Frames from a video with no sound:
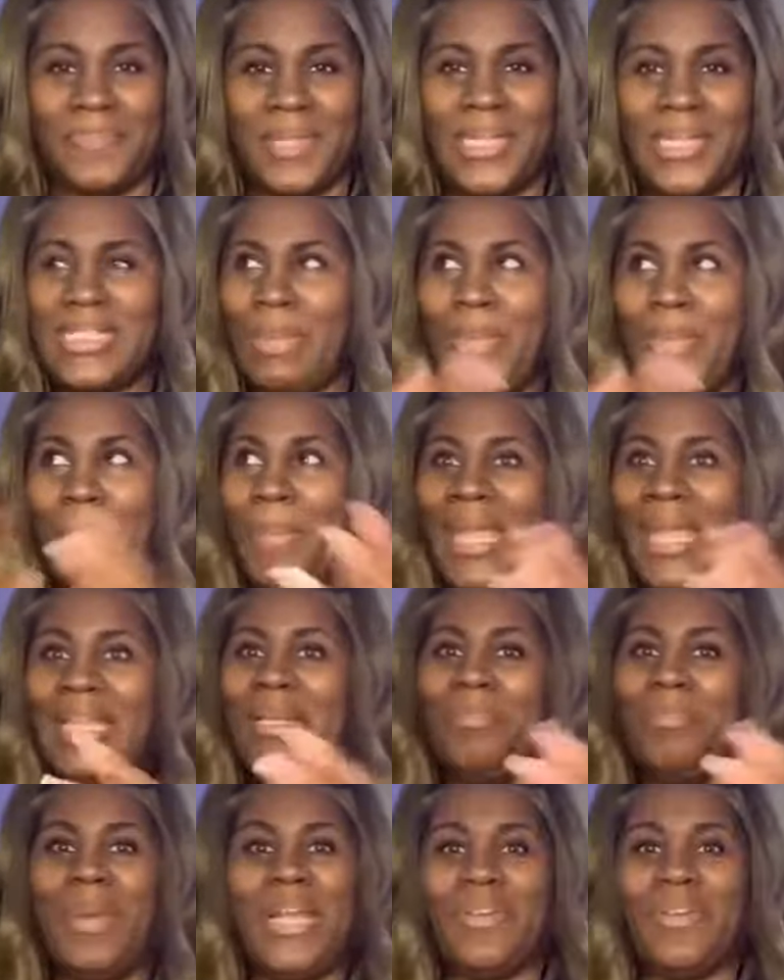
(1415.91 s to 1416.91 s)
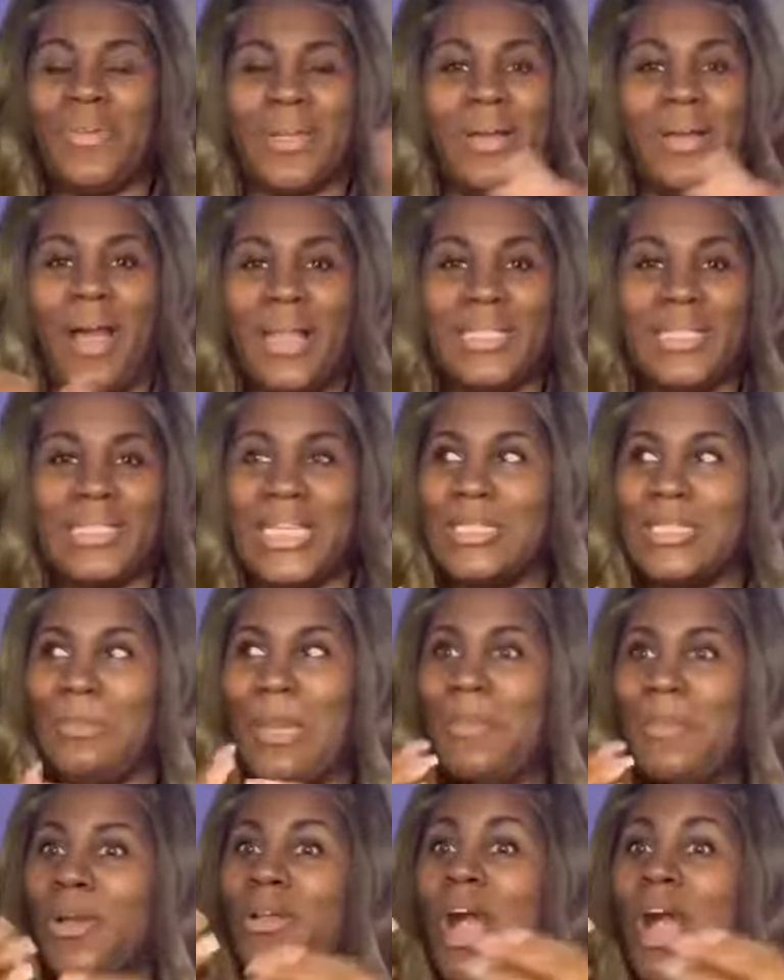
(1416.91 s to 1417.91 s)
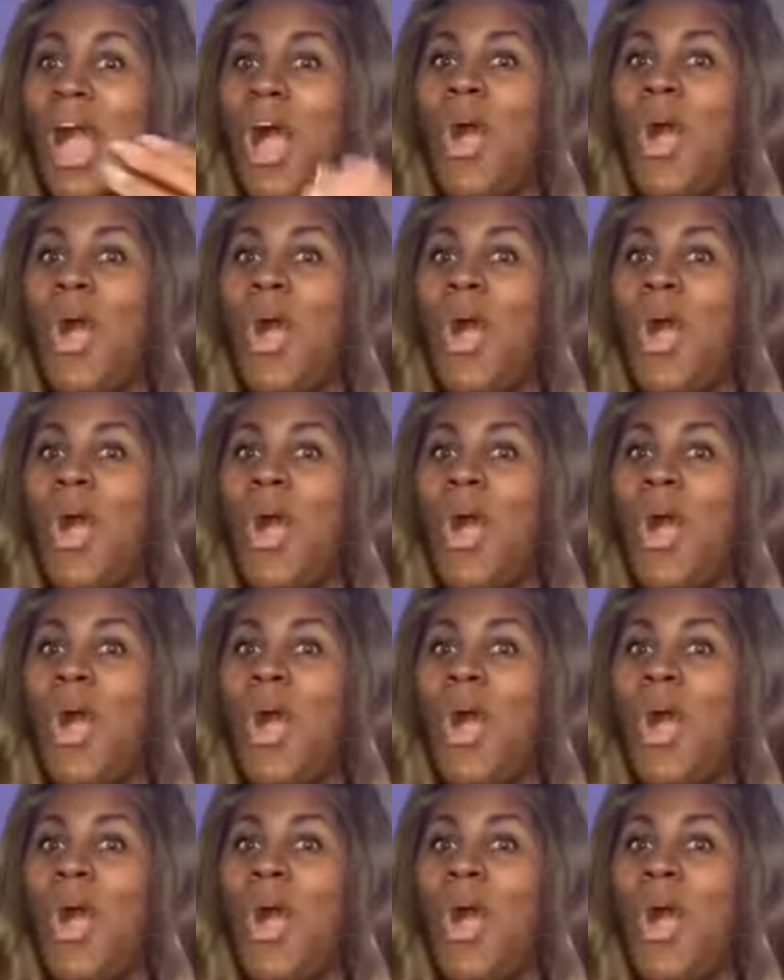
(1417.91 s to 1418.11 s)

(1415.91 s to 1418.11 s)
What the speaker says: because I'm going to make the money regardless, because people are